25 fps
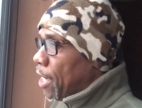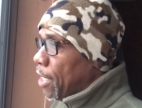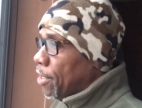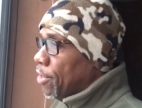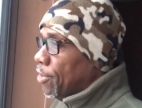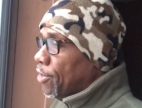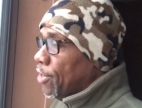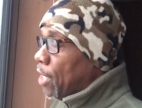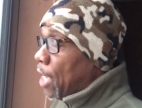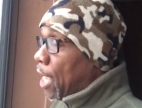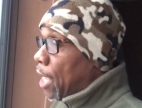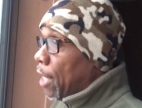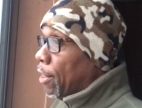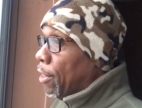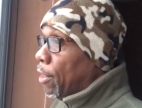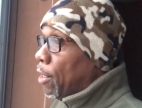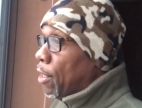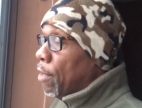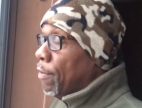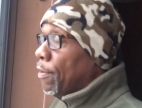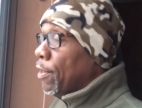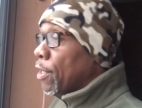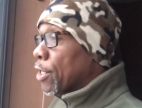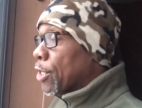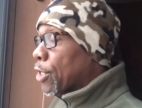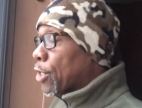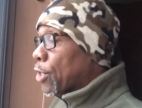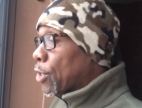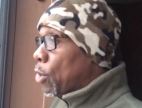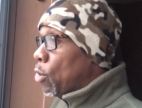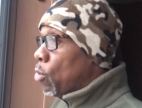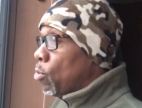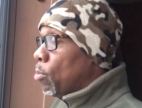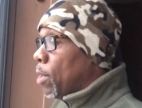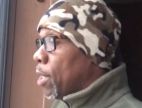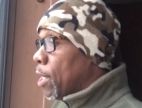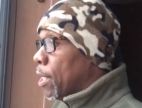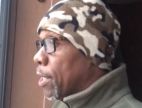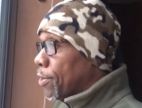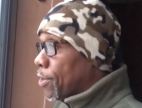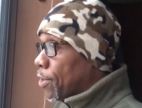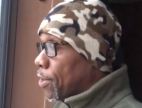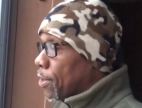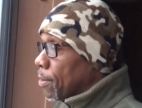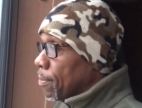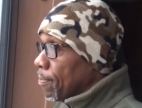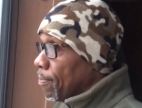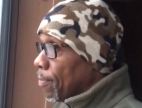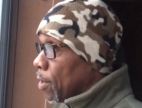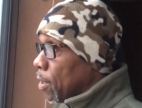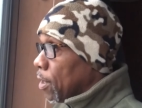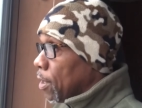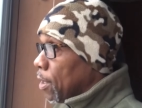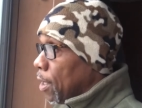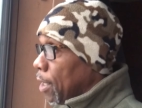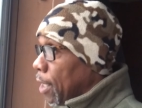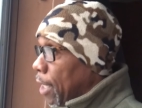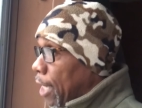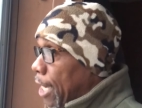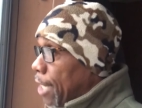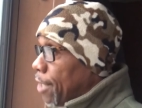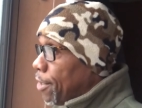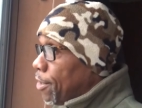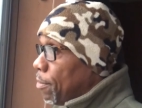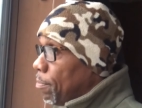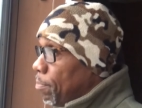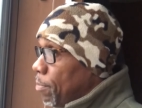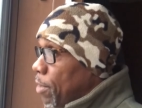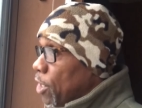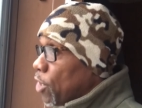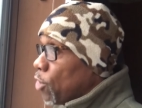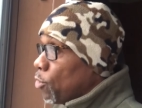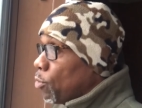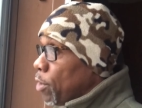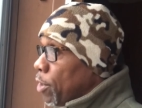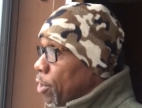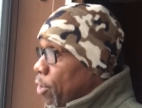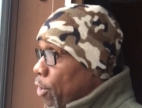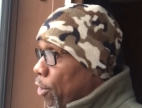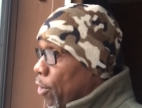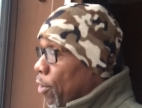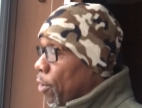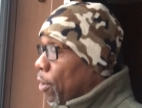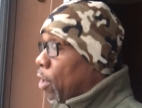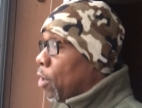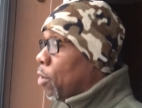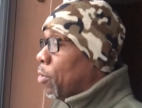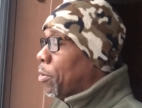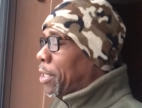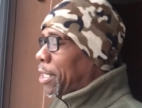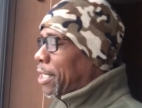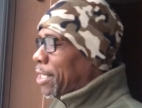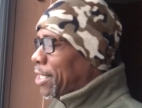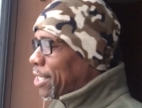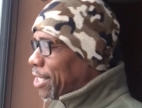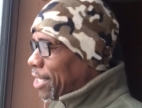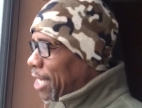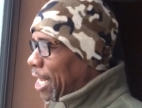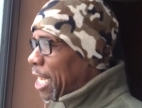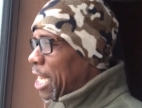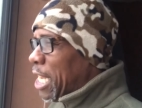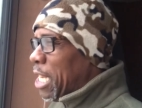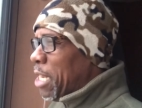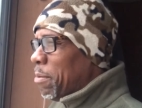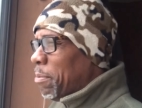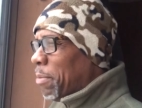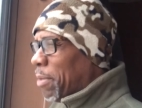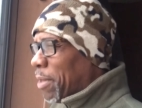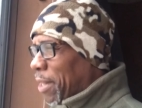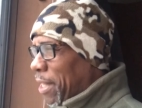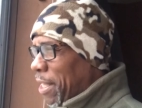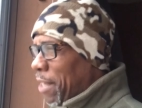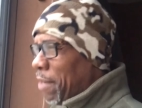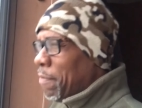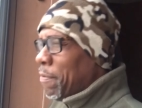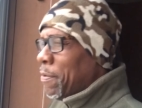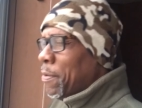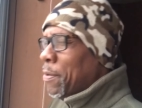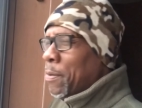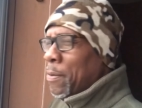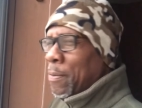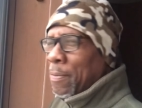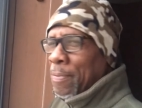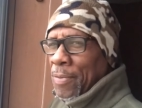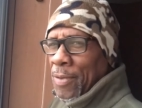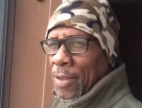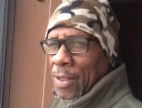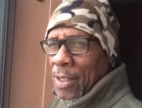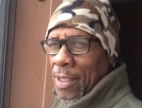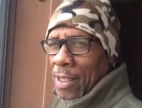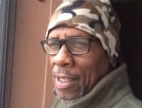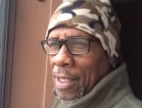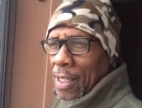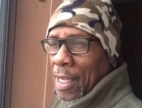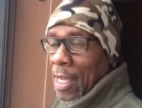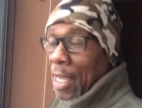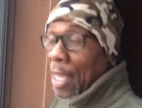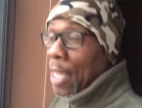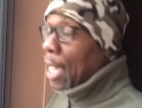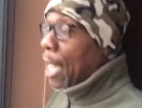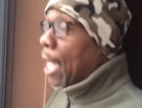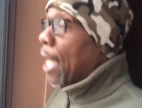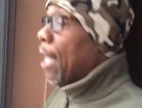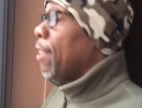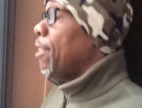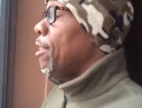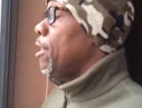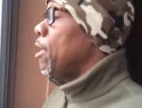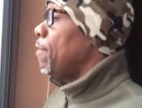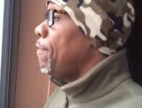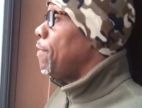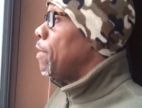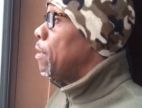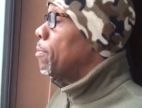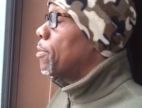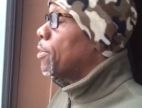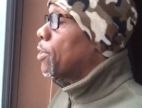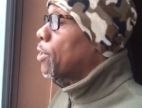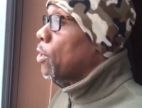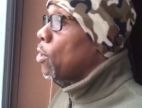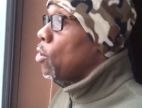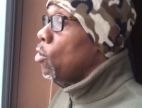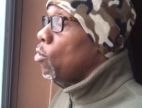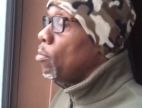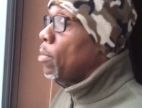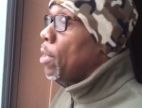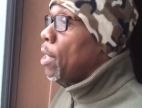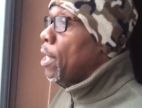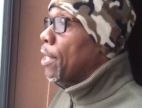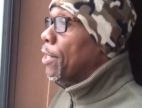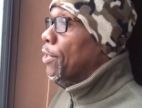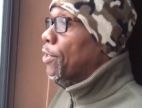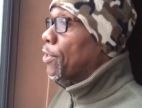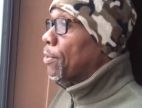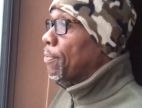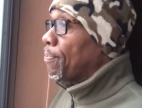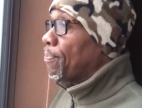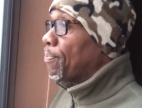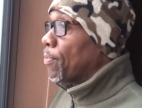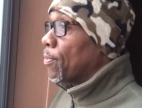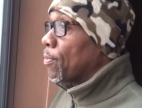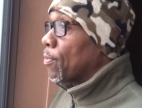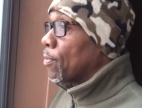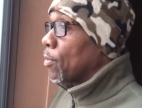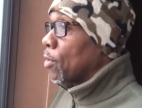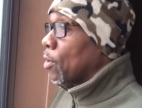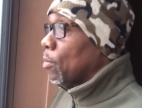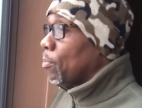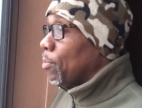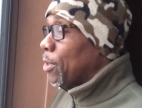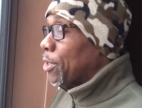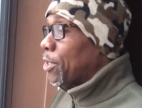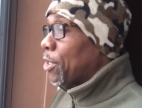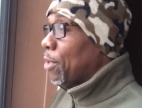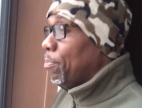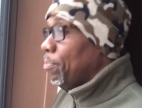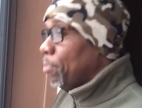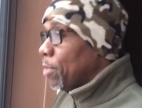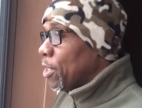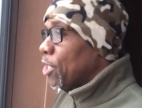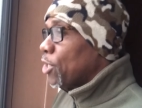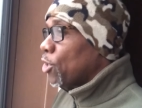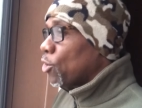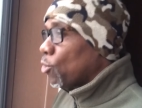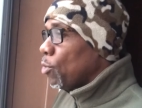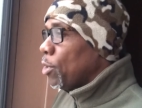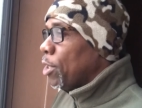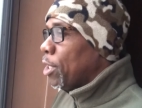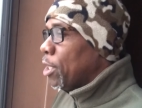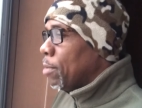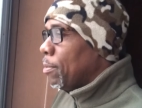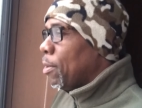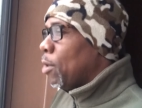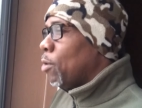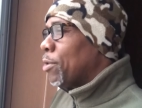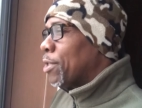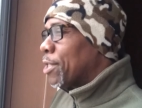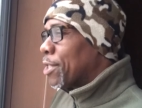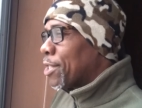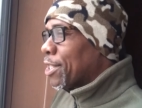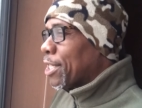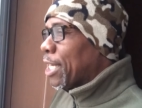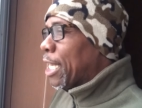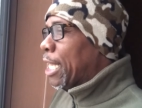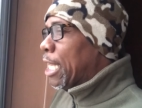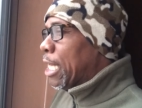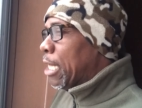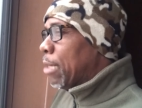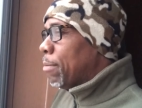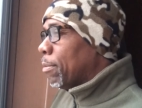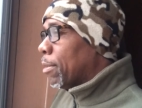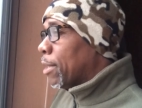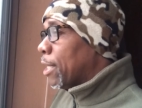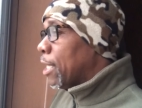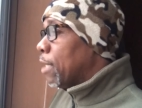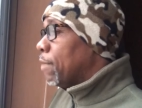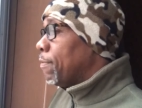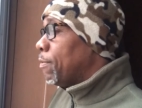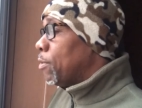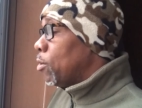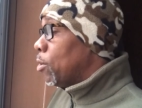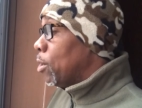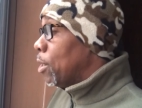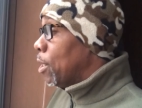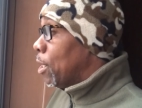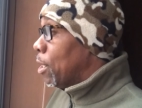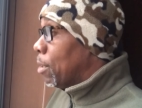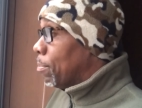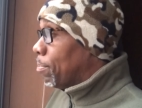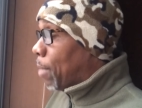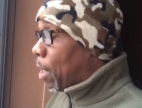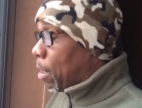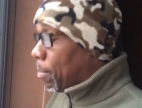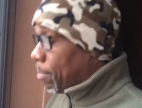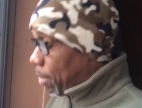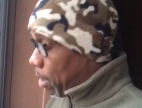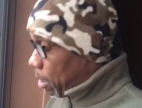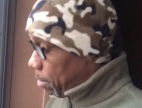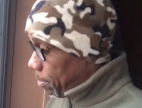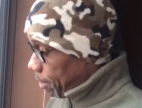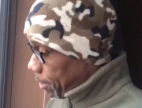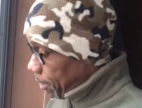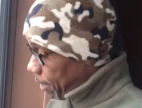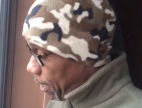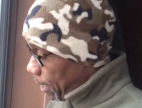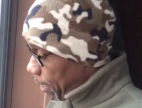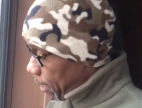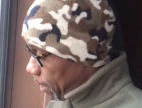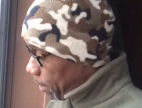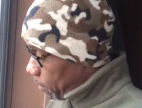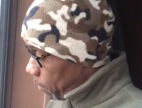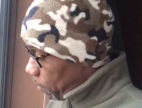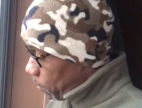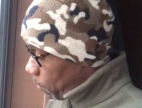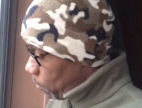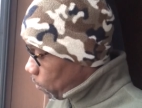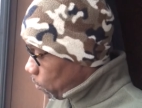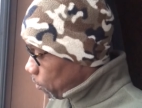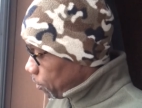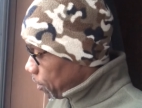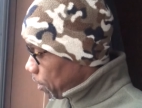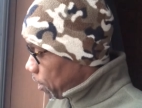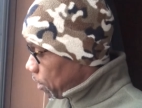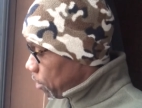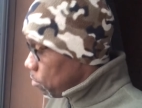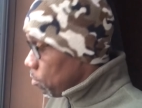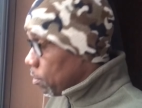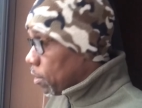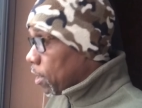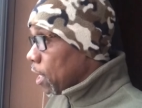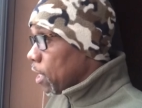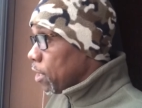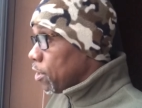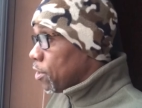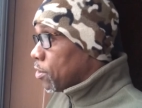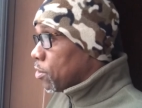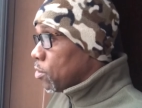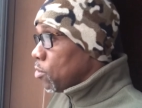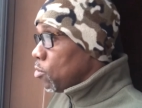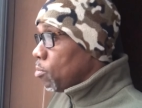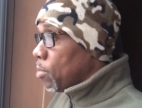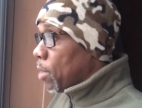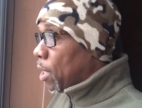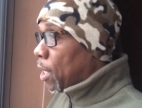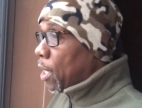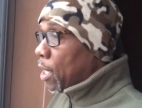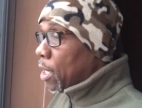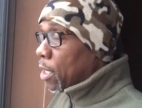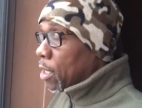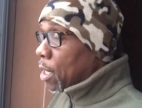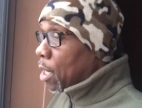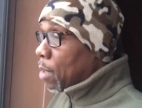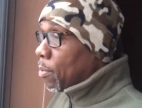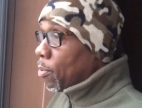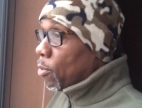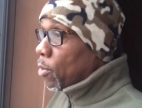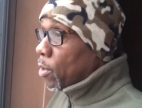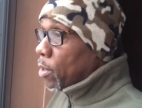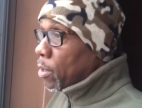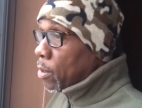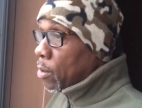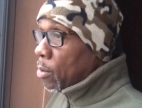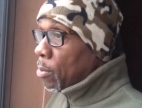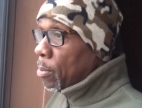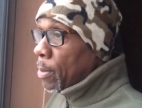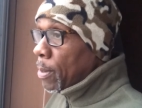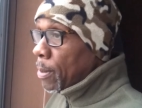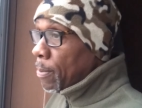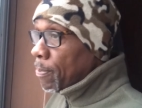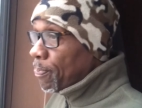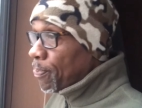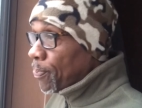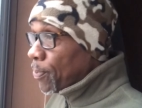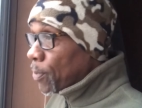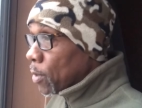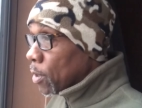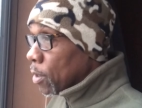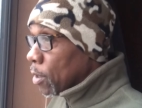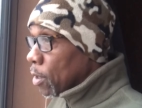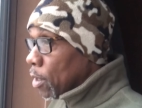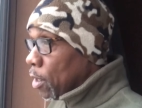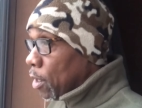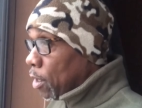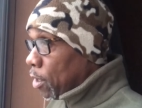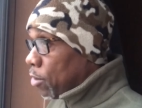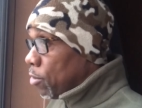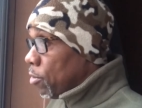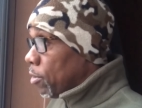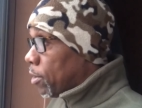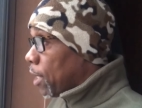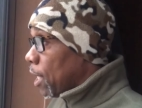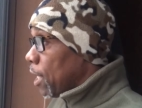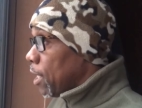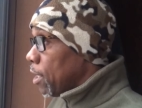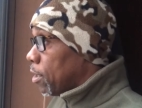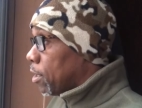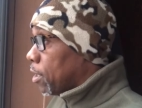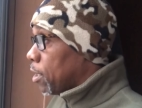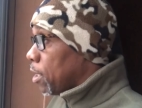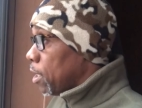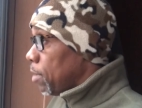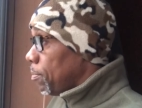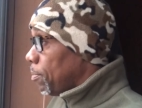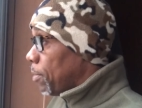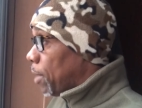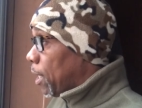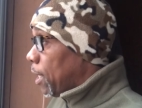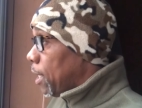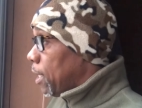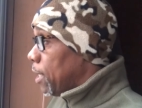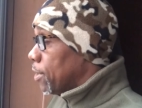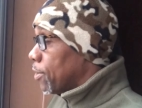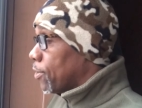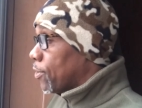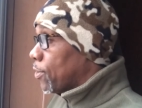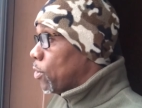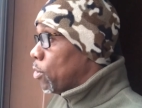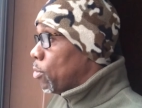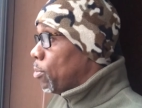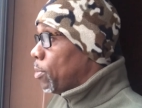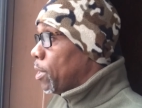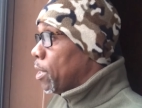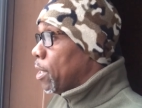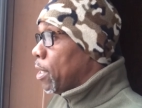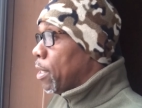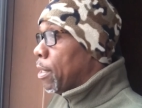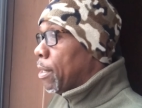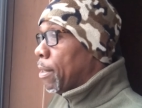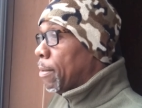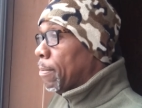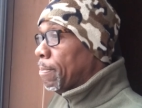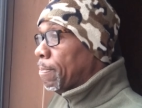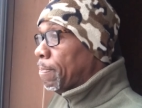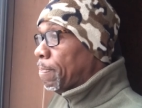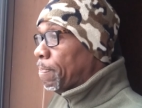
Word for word: to say I love her so much and to mistreat her on the same level. I love him so much but to mistreat him on the same level, my mom and dad had an old saying, you can't shoot me and operate on me. You can't cut me and sew me up.